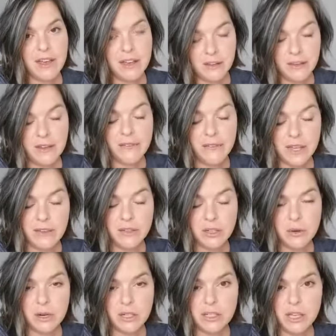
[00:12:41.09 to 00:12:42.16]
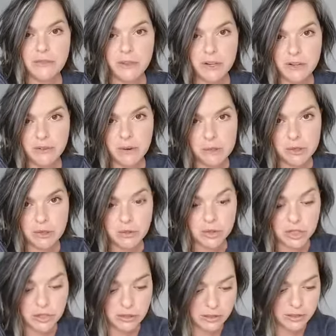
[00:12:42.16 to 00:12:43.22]
if you are suffering from a
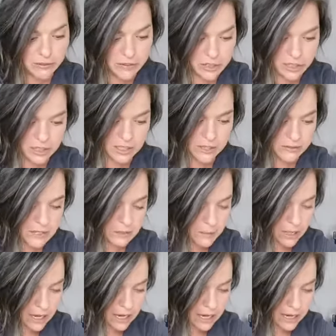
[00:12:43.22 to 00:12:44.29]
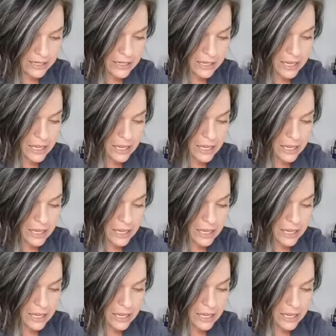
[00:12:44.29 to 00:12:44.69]
nutritional deficiency of some kind.